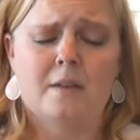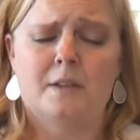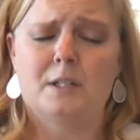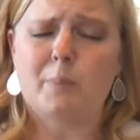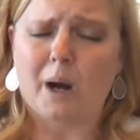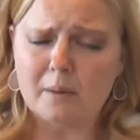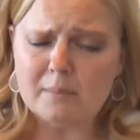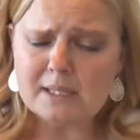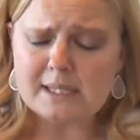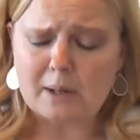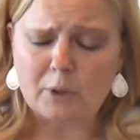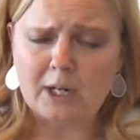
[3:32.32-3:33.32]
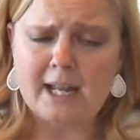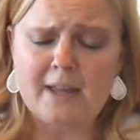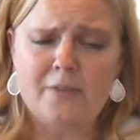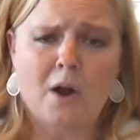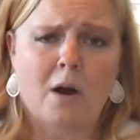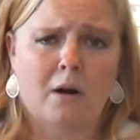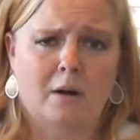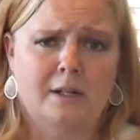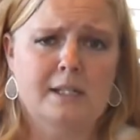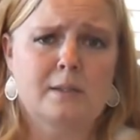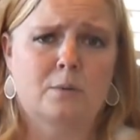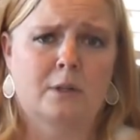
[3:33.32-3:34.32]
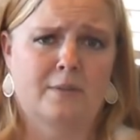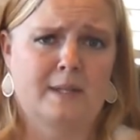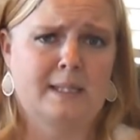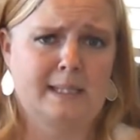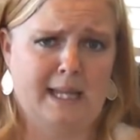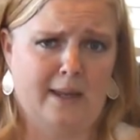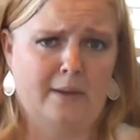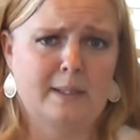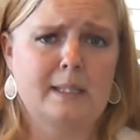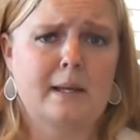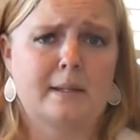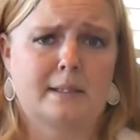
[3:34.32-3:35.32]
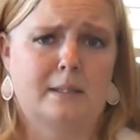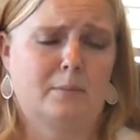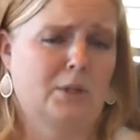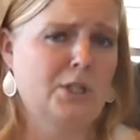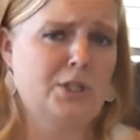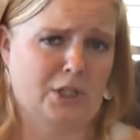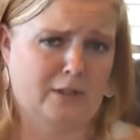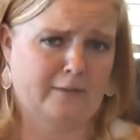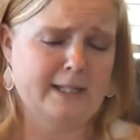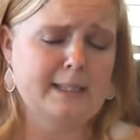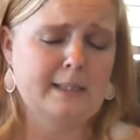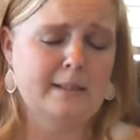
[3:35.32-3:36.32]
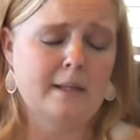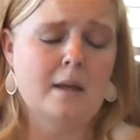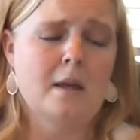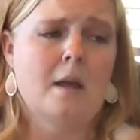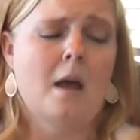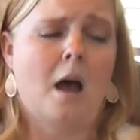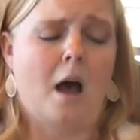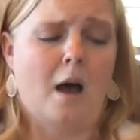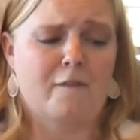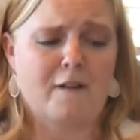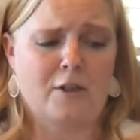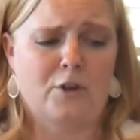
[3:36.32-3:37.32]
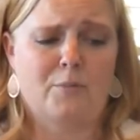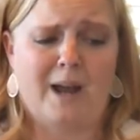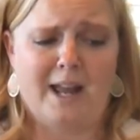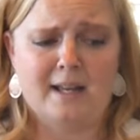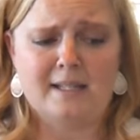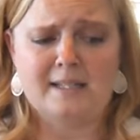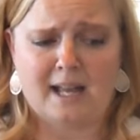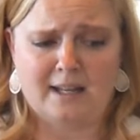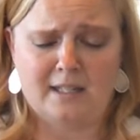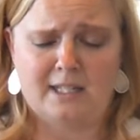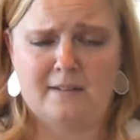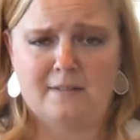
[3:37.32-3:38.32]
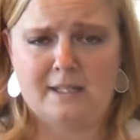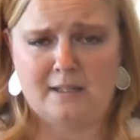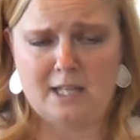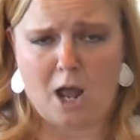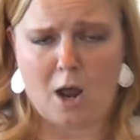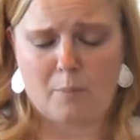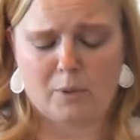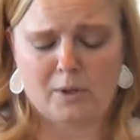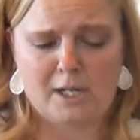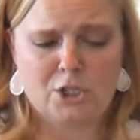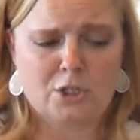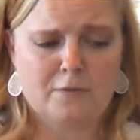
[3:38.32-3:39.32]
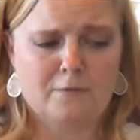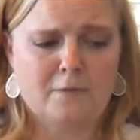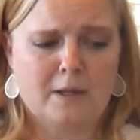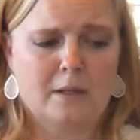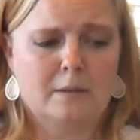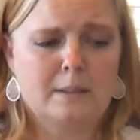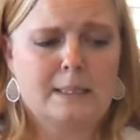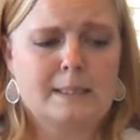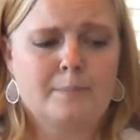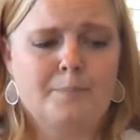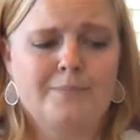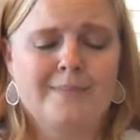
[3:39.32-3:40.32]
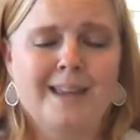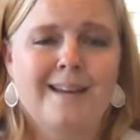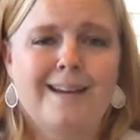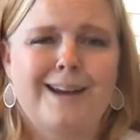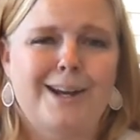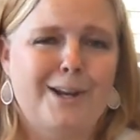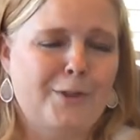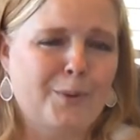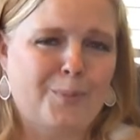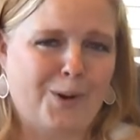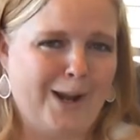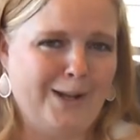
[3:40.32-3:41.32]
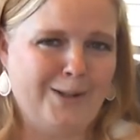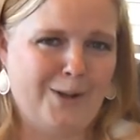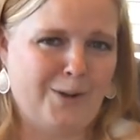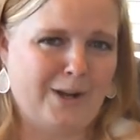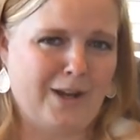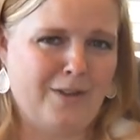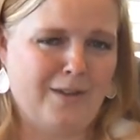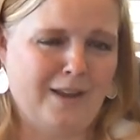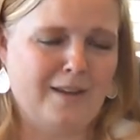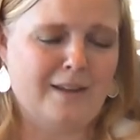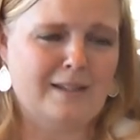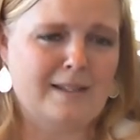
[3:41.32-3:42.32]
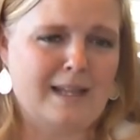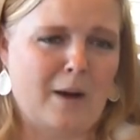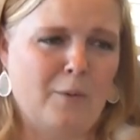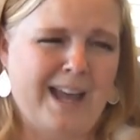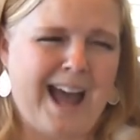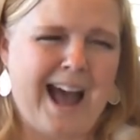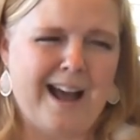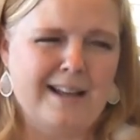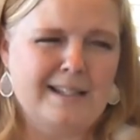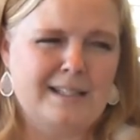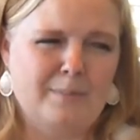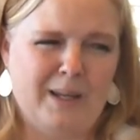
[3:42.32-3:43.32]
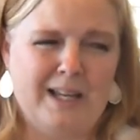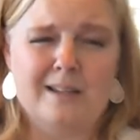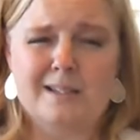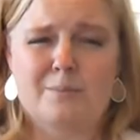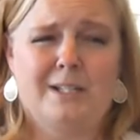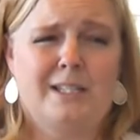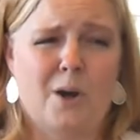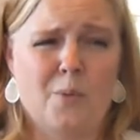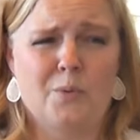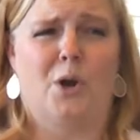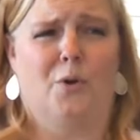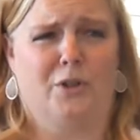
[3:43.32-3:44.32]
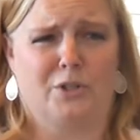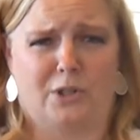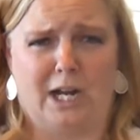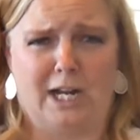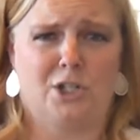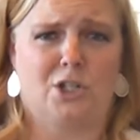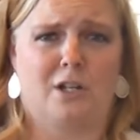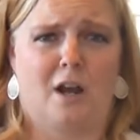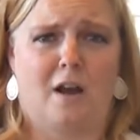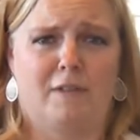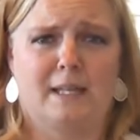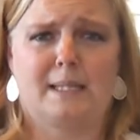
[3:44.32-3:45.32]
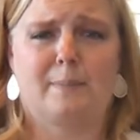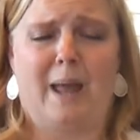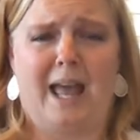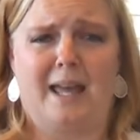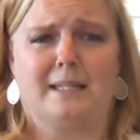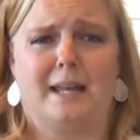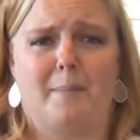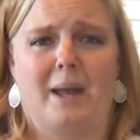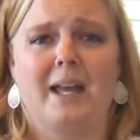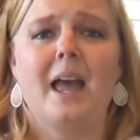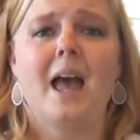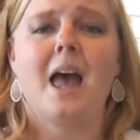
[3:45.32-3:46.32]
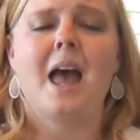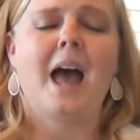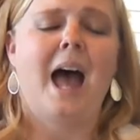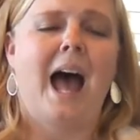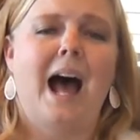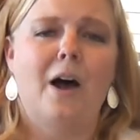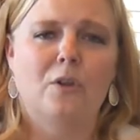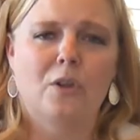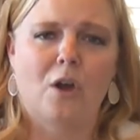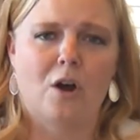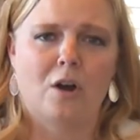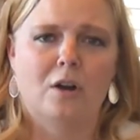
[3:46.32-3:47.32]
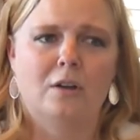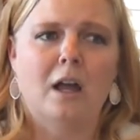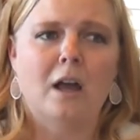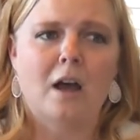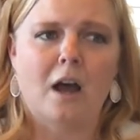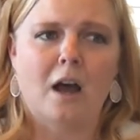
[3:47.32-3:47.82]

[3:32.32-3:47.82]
The departments that were hit the hardest were the sales and customer service, followed by executives in the operation fields. Another bright note, I think, is that we asked, because we don't know the duration of this pandemic, how long